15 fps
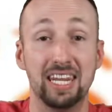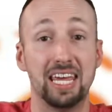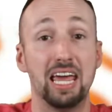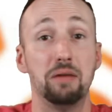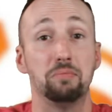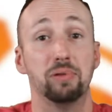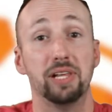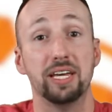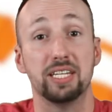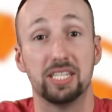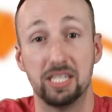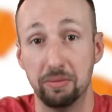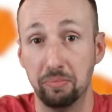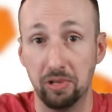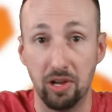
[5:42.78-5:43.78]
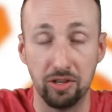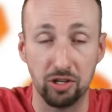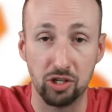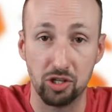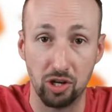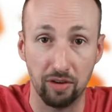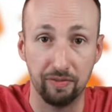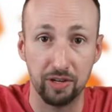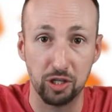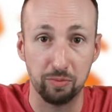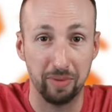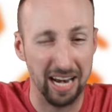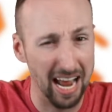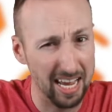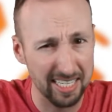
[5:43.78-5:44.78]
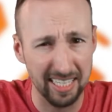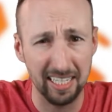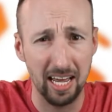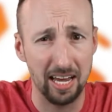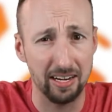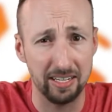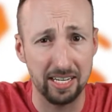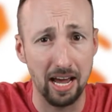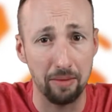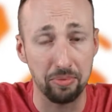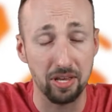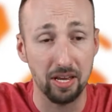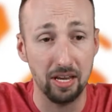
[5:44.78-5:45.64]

the gameplay is simple on the surface, but has a lot of depth.